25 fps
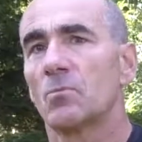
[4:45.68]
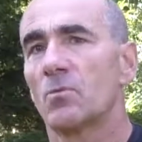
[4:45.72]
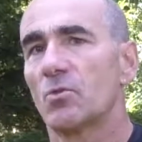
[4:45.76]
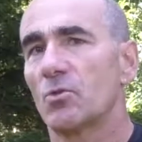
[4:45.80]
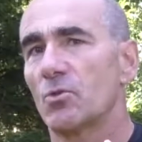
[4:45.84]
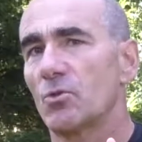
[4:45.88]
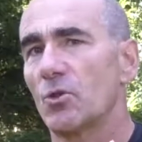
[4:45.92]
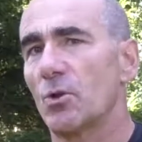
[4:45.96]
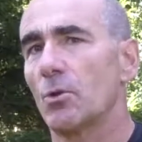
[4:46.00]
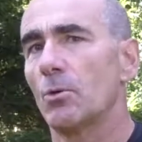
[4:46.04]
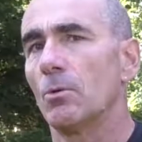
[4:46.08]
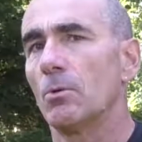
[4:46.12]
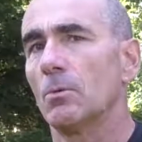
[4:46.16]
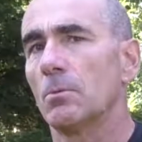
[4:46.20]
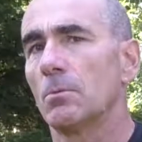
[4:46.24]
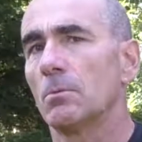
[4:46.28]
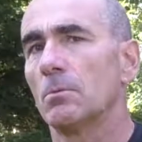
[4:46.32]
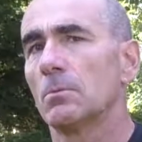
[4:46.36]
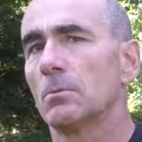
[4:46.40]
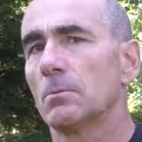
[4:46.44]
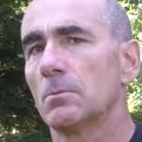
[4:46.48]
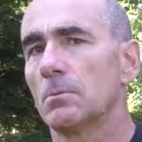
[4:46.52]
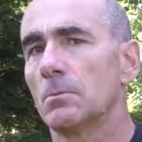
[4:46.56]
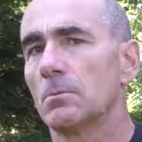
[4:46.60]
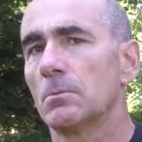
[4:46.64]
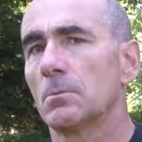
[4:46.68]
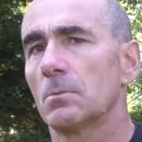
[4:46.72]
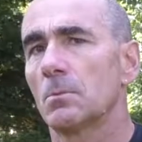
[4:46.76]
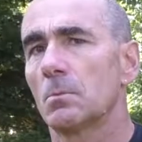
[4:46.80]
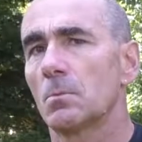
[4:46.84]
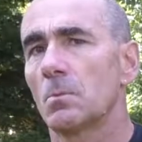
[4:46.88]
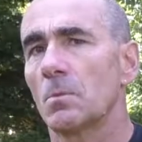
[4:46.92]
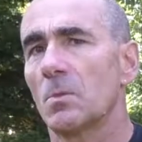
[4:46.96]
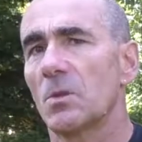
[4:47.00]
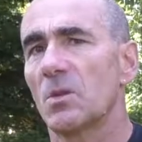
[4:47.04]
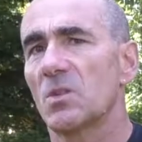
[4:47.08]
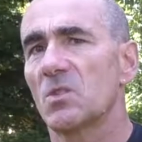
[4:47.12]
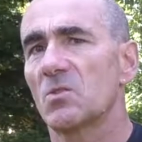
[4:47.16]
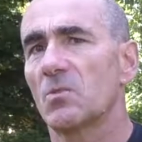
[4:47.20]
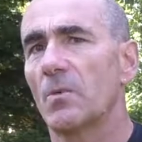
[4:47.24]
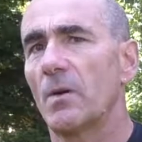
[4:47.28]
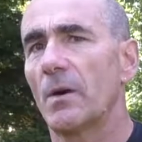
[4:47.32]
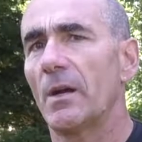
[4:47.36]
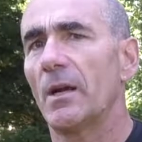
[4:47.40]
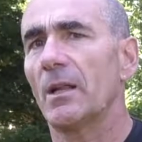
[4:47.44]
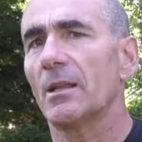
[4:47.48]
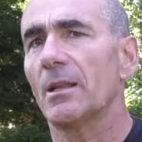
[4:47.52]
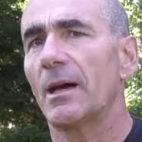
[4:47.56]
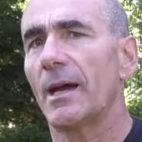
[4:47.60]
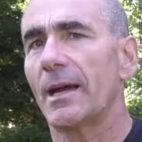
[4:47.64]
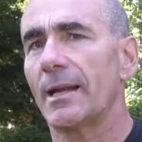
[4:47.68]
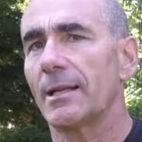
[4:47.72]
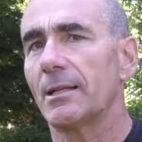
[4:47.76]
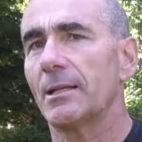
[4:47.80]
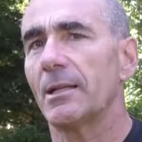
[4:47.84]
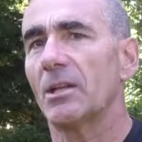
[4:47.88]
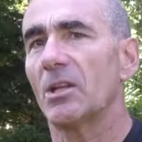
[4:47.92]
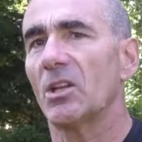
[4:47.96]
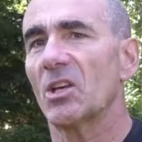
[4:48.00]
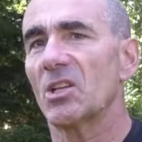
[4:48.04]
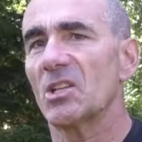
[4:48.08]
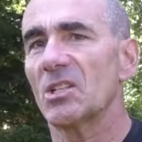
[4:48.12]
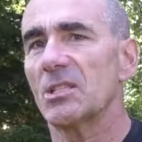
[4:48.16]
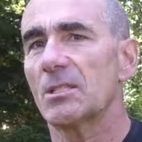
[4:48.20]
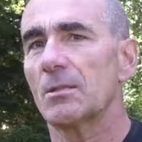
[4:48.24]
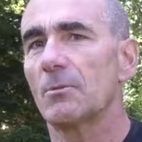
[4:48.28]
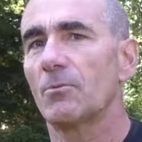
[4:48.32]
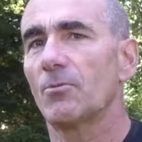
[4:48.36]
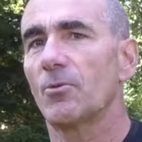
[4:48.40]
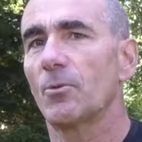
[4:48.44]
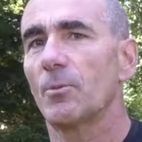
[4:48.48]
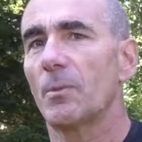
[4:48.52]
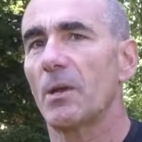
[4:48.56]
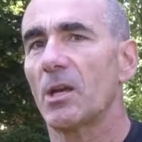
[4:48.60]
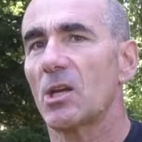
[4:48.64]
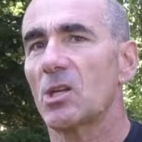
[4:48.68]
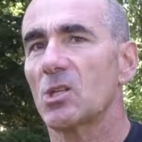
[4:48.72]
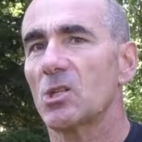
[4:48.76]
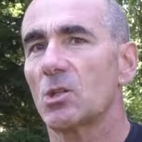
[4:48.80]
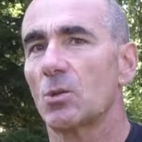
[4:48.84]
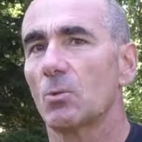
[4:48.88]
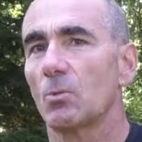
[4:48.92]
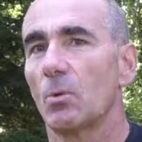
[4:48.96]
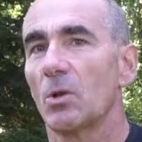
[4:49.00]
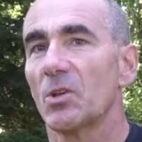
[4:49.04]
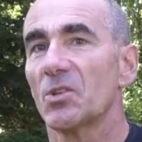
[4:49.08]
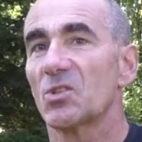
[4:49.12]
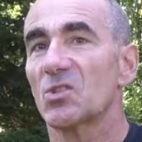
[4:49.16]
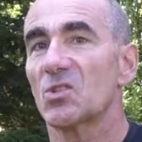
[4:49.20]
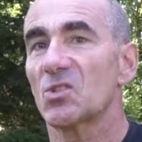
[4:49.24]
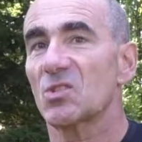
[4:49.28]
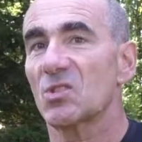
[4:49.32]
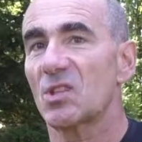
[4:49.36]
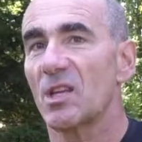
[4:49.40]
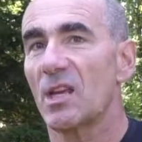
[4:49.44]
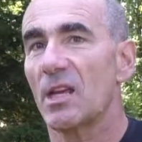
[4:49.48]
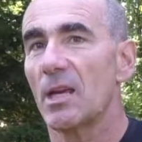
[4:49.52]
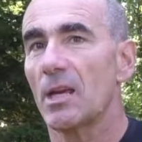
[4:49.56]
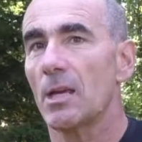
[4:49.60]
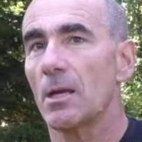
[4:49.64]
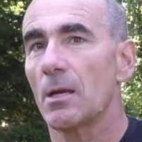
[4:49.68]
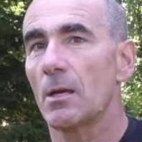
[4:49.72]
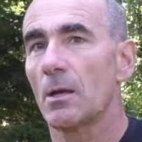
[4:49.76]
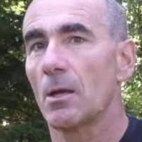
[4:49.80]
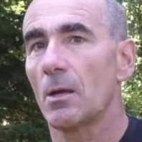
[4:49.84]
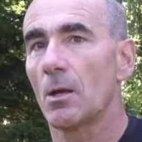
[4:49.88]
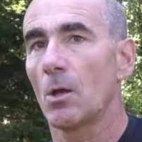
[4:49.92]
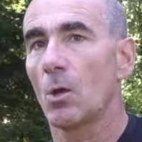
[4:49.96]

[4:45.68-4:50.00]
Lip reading: True. It's very likely that this information will stay